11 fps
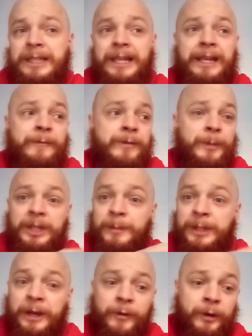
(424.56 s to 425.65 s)
and everybody
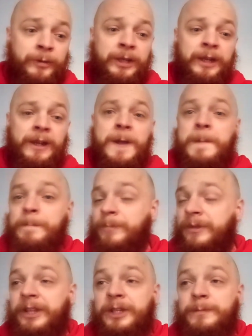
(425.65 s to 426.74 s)
being around
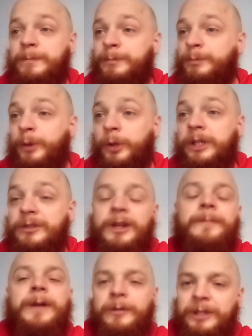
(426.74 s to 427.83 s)
this boy's...
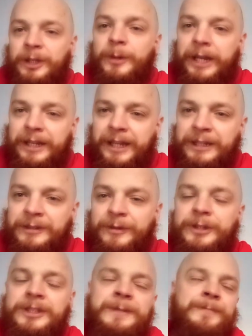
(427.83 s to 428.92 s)
I'll tell you what it is
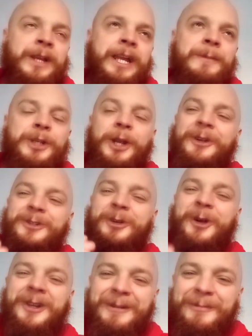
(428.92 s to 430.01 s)
first. So it's
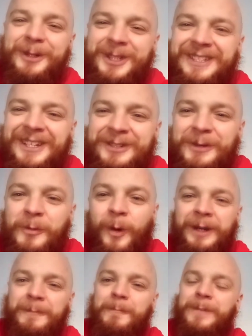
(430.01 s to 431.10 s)
Royal Rumble
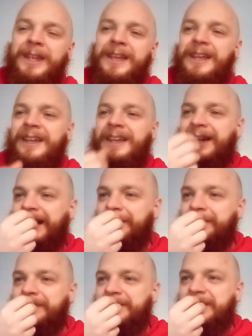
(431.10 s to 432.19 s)
2001.
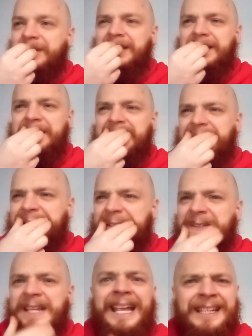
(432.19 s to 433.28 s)
So I was like
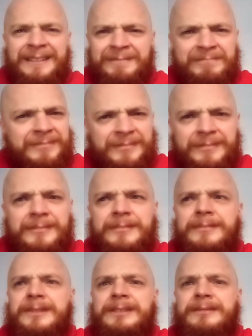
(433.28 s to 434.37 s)
9.
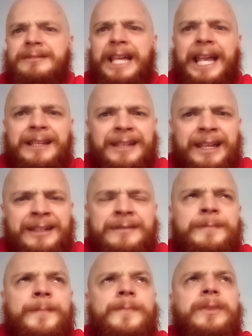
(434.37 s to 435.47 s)

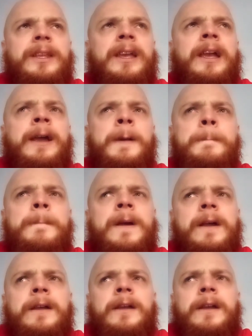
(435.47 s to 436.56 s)

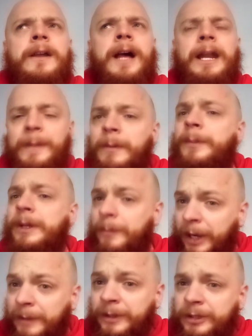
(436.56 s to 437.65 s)
I remember being in
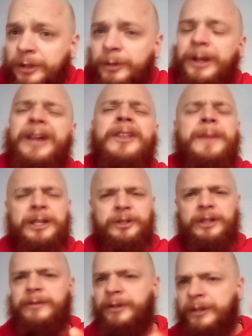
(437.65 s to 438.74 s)
primary school, elementary
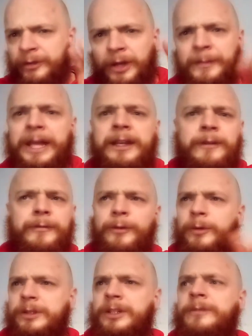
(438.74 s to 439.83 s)
for you American
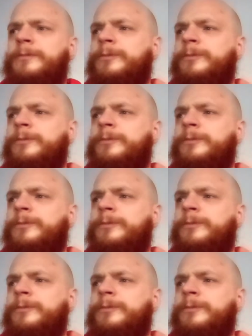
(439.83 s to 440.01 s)
folks, or